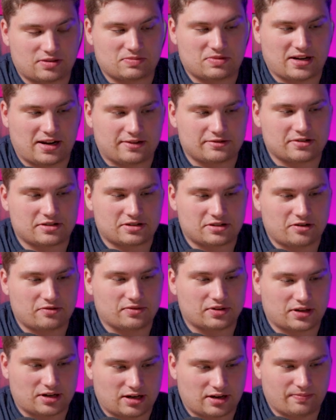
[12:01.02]
some challenges to
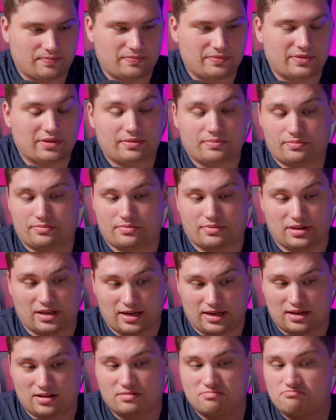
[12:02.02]
overcome.
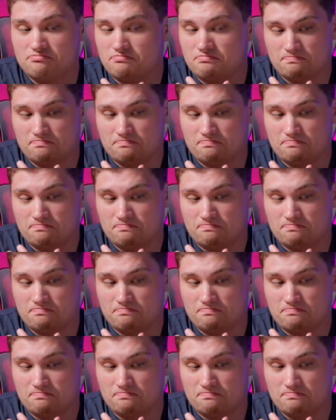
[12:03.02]
Like,